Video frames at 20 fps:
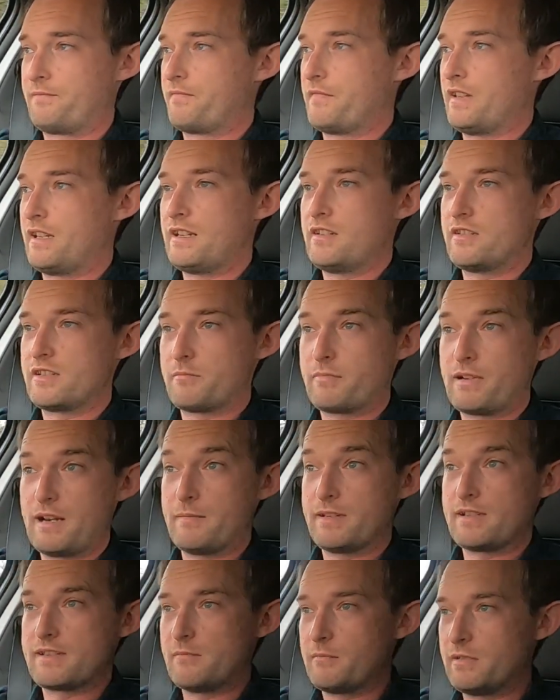And here's a prime
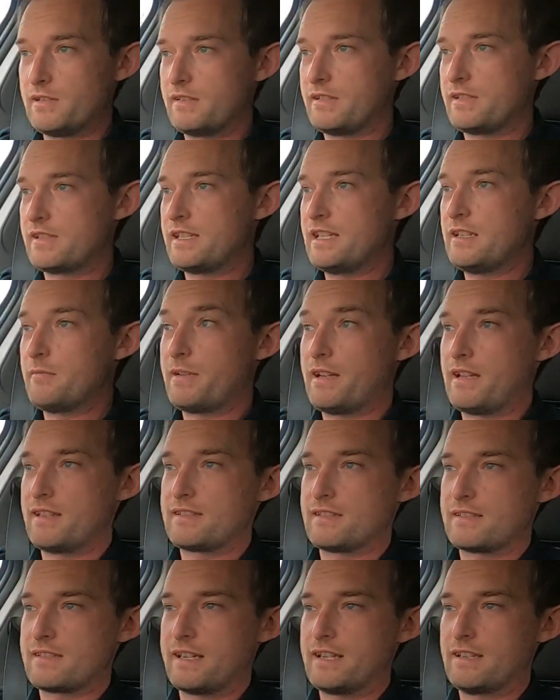example: I just need to pass
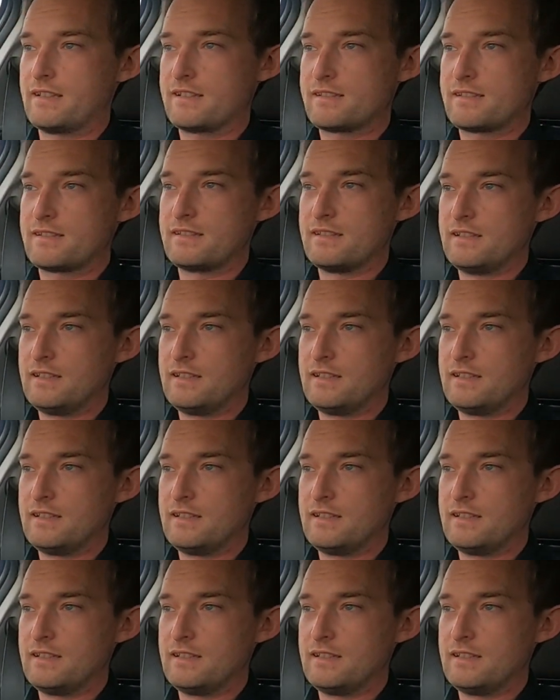a cyclist.